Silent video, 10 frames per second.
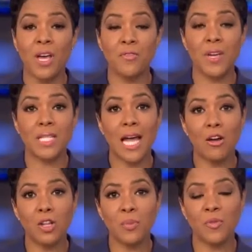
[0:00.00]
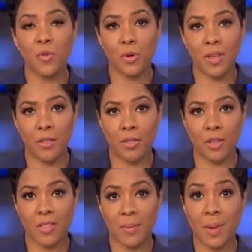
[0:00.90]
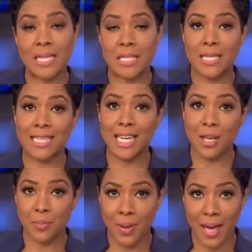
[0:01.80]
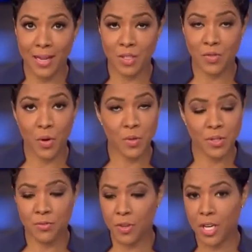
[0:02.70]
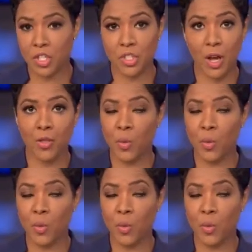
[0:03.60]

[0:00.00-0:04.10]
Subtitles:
Vince, how long before they think they might see an impact as far as the fish and other